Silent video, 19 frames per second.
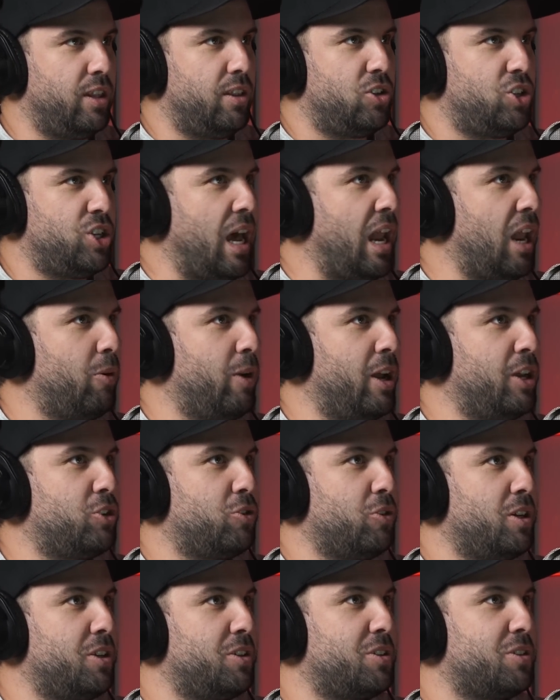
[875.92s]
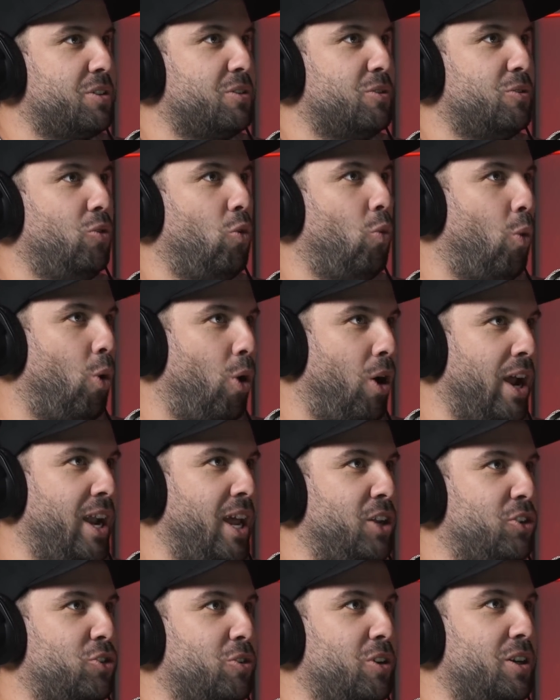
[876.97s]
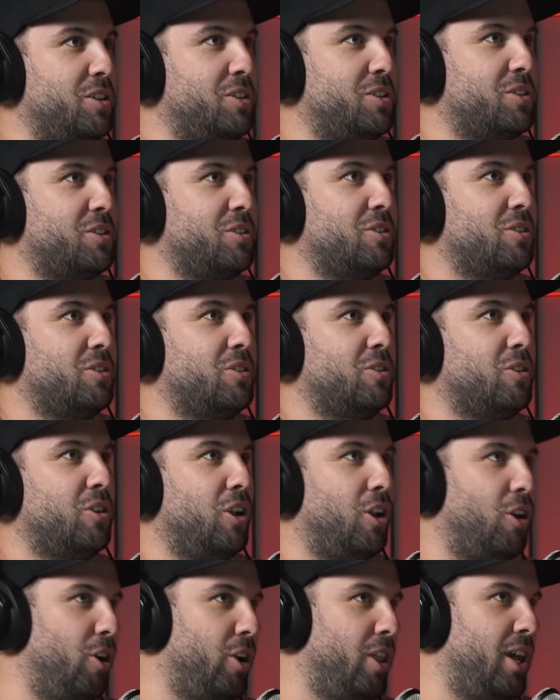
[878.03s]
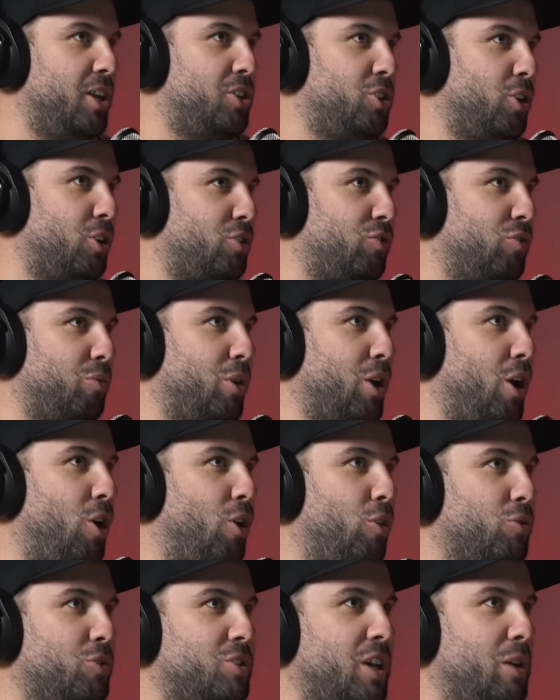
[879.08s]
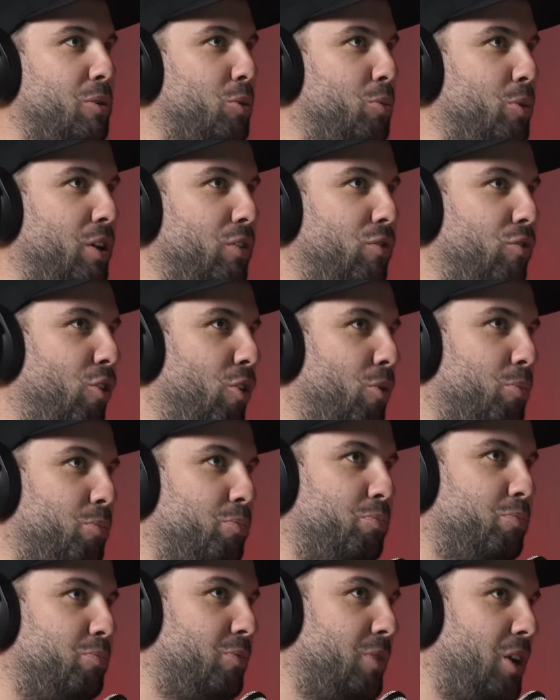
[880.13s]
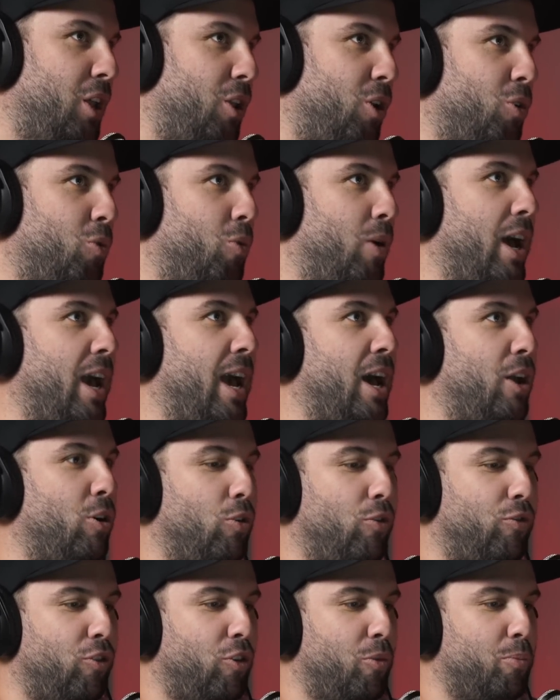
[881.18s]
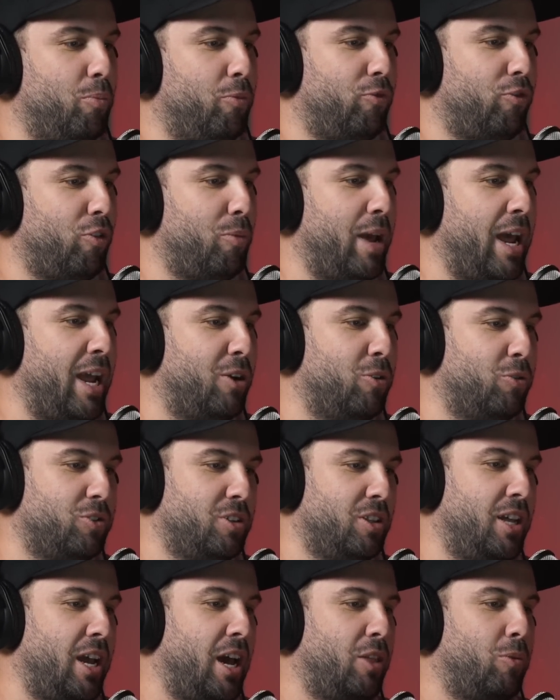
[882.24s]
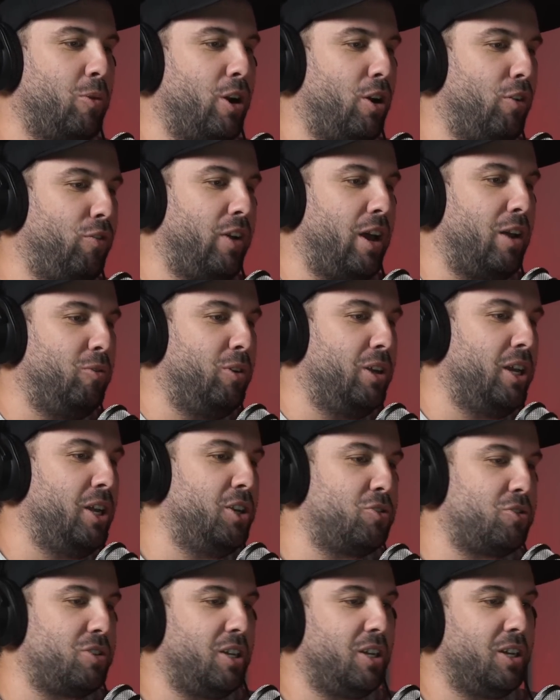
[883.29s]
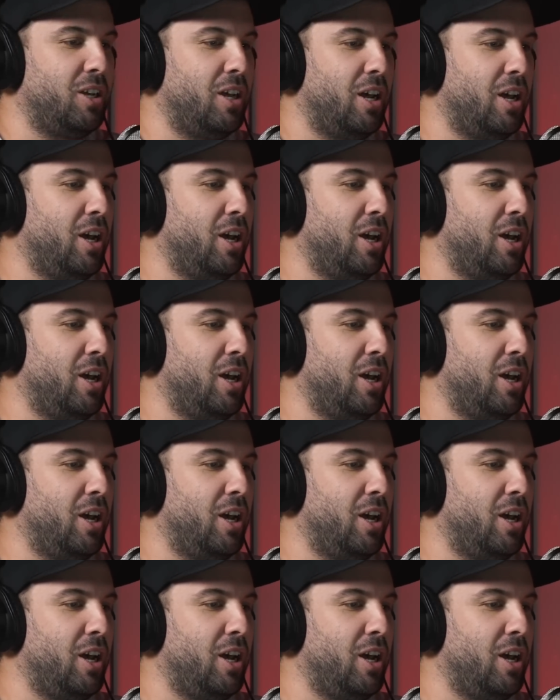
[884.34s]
Shallow entries, wide entries. A lot of their shots from goal seem to be from a long way out or from angles. And the other one I found really interesting,